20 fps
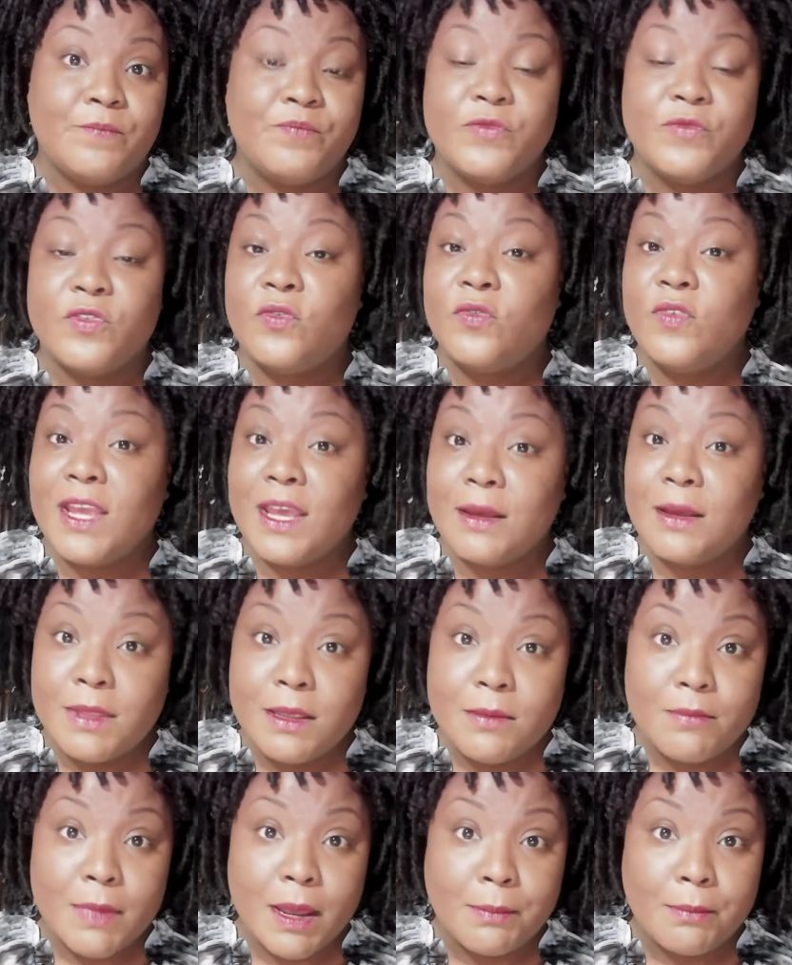family
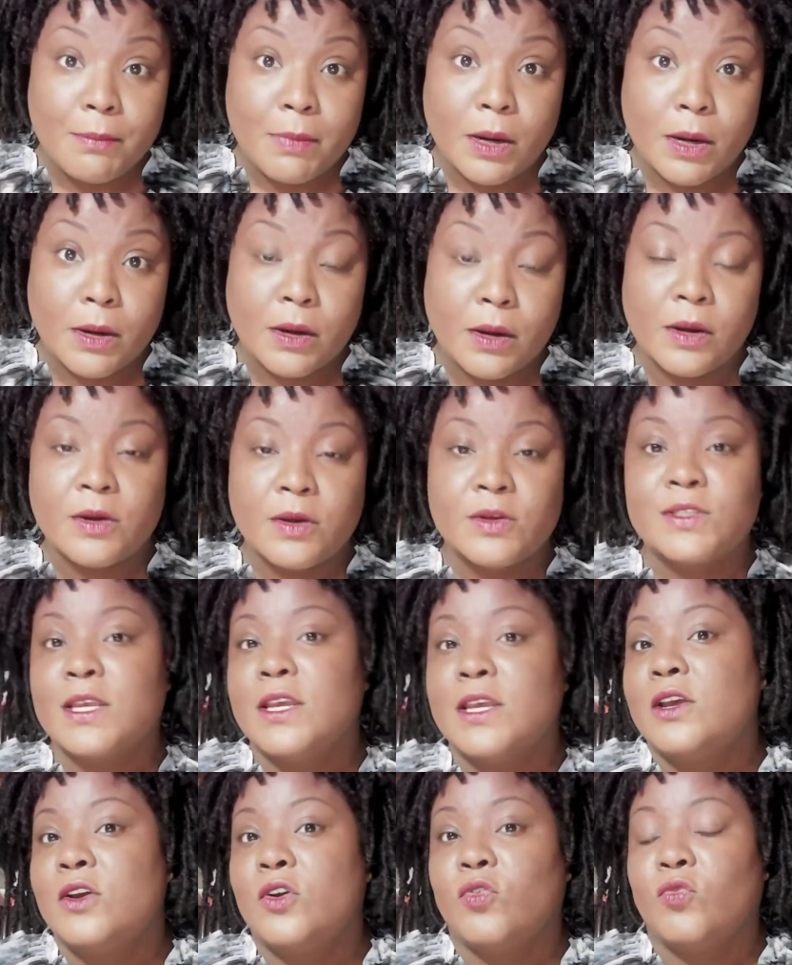members,
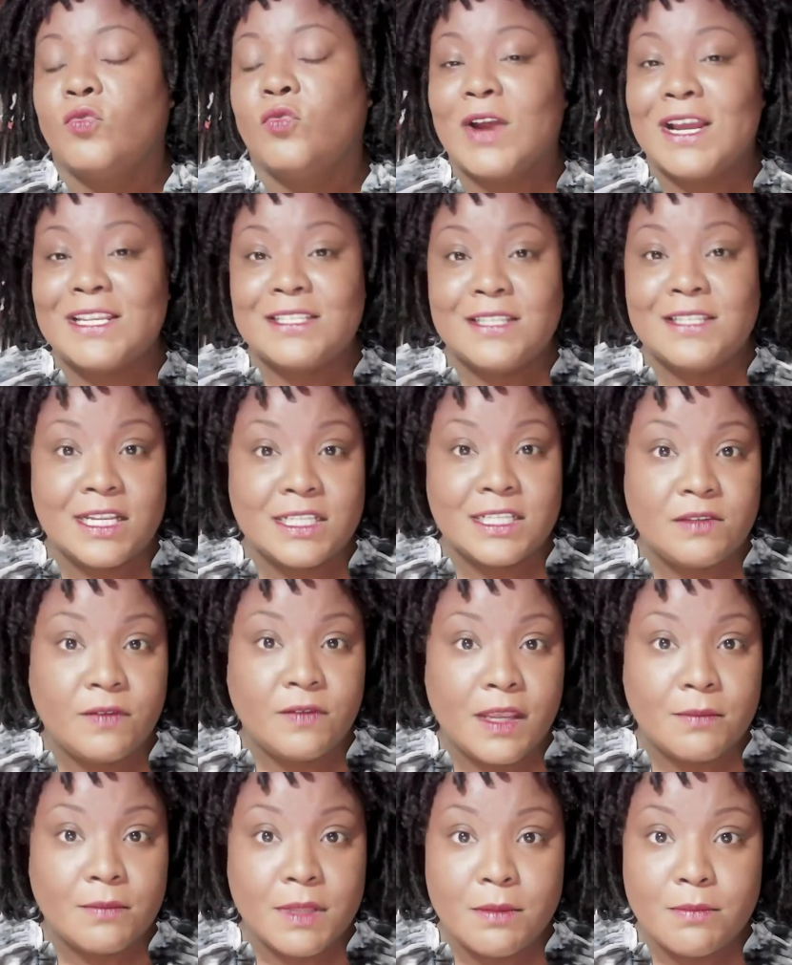residents,
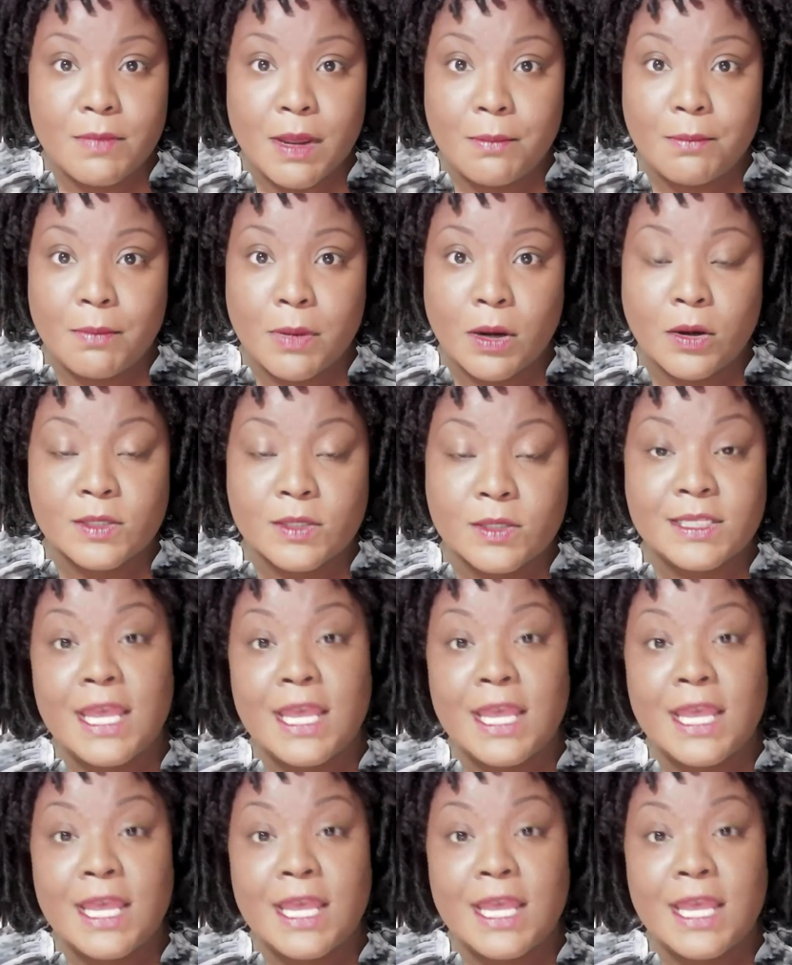family members,